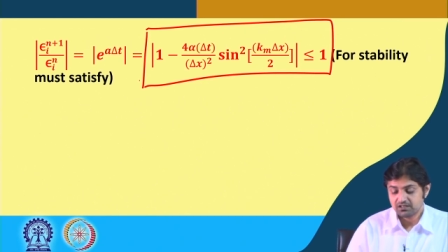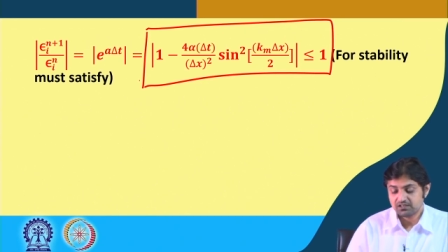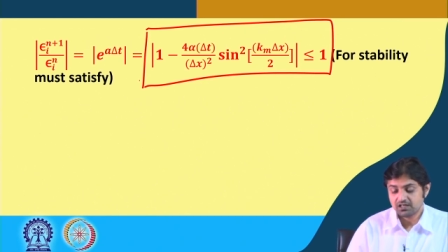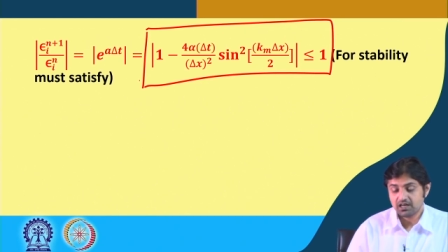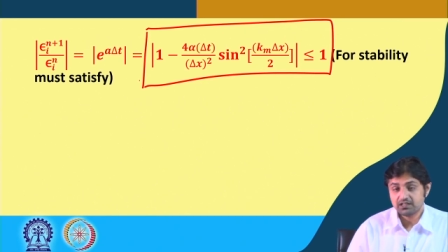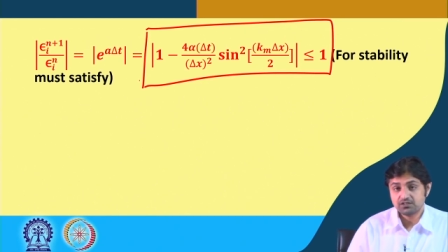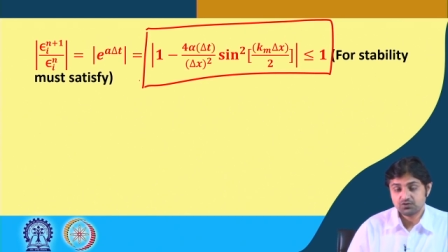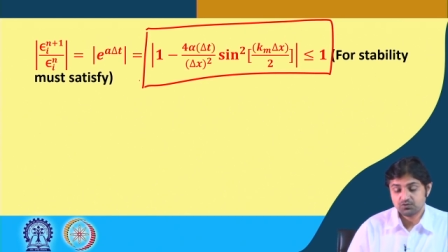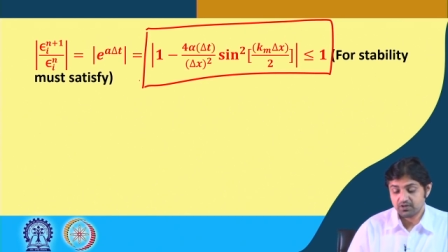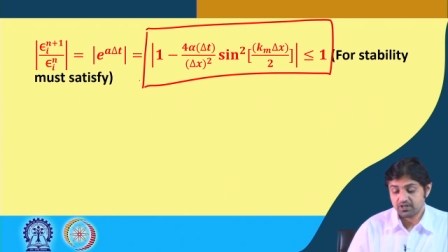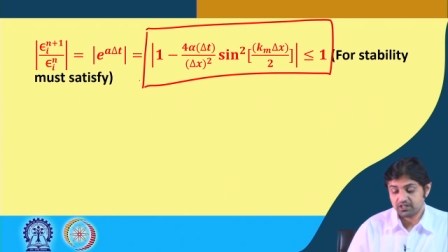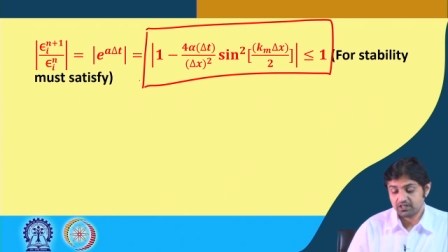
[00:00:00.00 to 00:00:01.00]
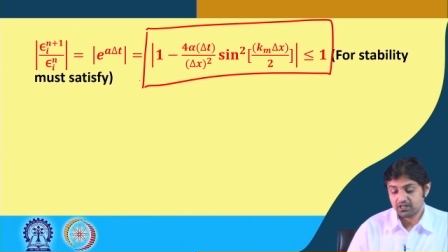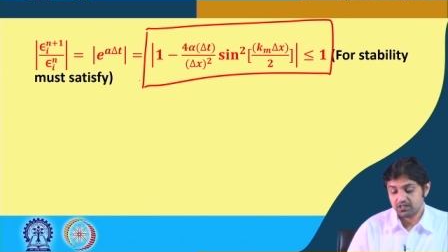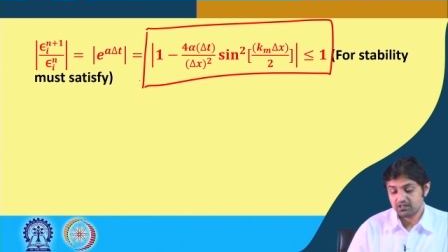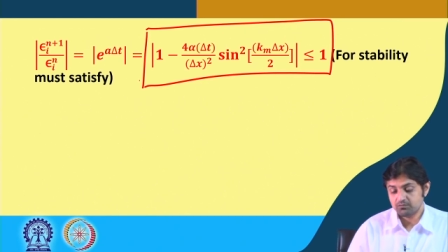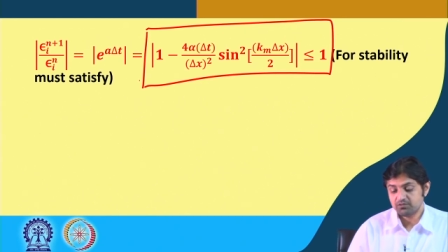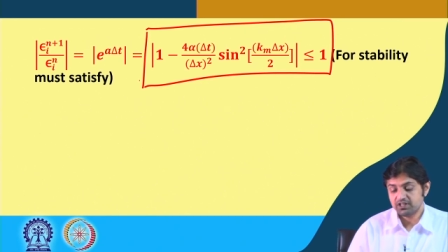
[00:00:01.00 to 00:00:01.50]
sine square
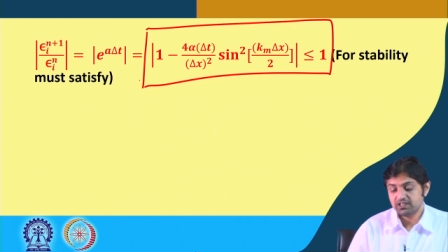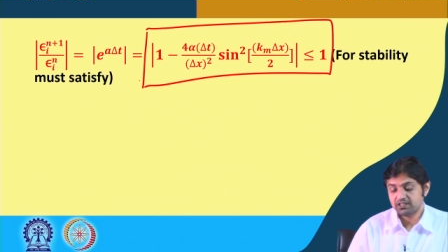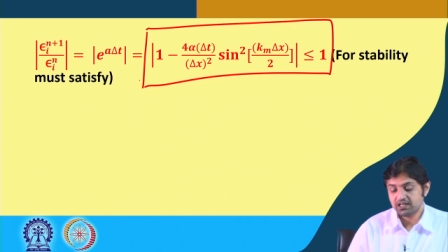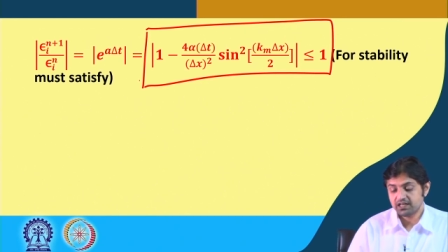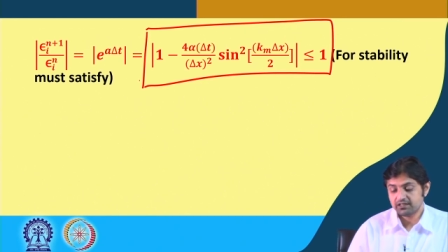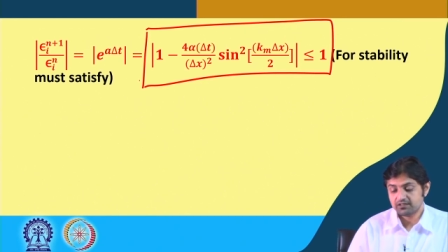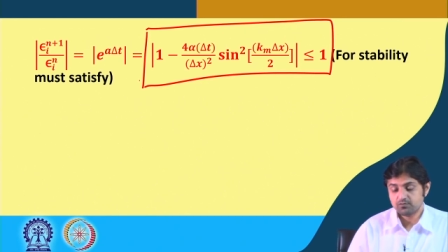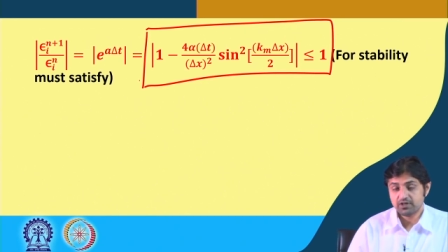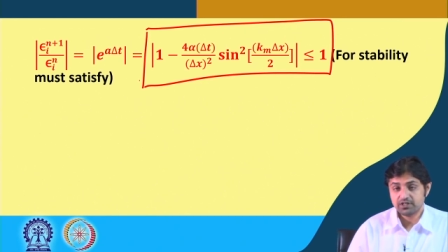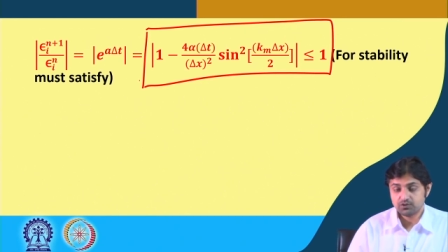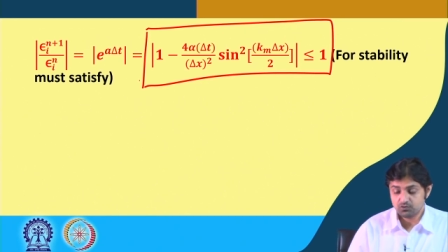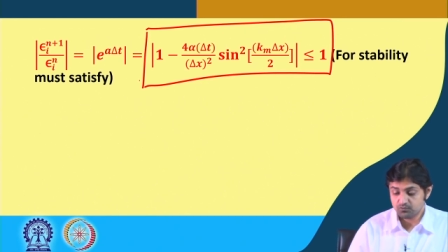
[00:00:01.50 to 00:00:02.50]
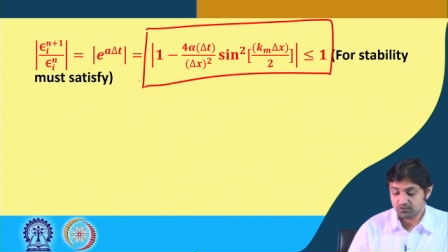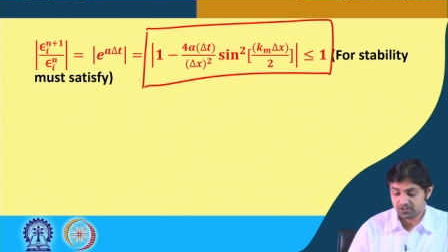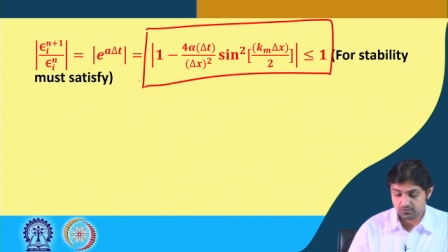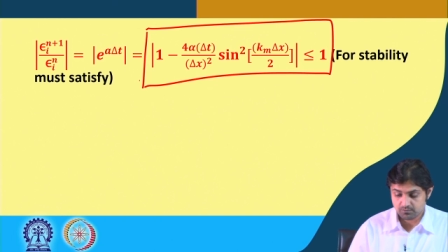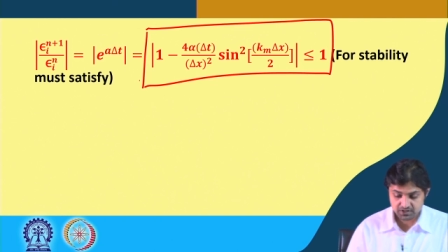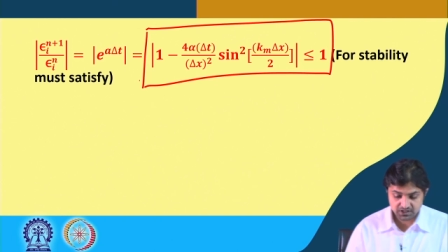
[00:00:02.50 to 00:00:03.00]
km delta x by 2
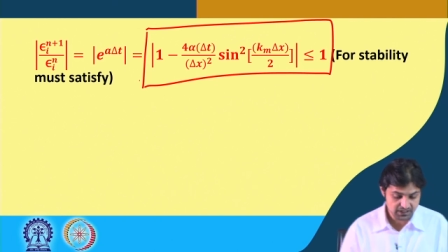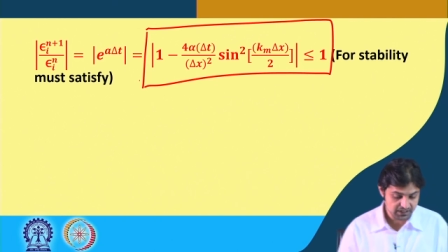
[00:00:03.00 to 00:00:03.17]
must be